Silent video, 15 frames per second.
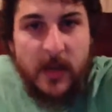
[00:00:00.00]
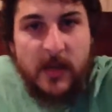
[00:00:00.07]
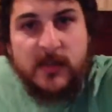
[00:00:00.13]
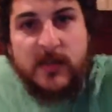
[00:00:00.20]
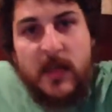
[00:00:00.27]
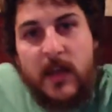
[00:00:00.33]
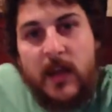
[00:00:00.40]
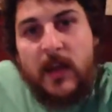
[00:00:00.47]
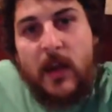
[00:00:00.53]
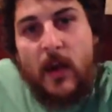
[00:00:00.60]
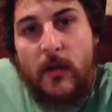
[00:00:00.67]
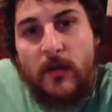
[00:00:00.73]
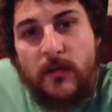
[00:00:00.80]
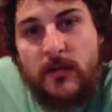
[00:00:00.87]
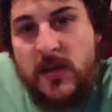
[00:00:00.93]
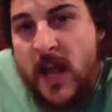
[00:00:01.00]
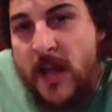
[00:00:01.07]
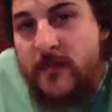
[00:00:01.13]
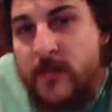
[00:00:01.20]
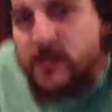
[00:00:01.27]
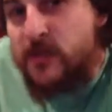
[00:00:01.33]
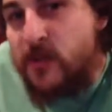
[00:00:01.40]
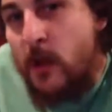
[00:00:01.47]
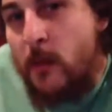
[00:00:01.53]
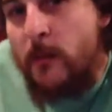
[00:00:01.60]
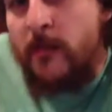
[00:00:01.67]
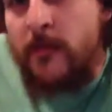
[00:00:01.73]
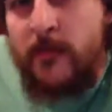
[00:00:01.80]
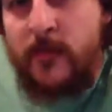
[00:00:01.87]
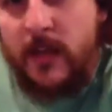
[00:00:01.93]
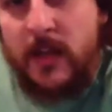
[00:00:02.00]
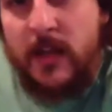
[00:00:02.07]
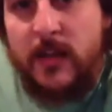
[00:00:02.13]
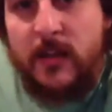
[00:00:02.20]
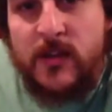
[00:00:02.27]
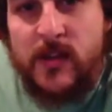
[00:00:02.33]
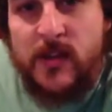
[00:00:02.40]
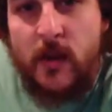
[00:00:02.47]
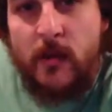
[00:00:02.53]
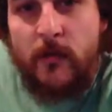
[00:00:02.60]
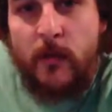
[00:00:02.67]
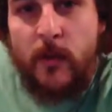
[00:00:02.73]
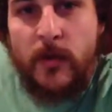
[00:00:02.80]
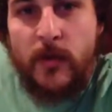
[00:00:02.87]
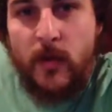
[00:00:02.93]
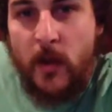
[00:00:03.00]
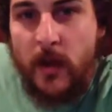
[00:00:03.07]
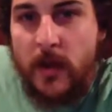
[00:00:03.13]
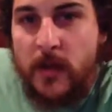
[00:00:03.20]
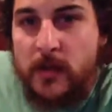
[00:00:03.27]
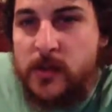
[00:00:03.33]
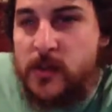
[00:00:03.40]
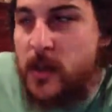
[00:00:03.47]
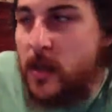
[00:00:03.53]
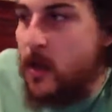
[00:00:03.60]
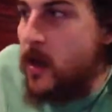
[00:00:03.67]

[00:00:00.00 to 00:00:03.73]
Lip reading: So there you go. Never stop filling yourself with knowledge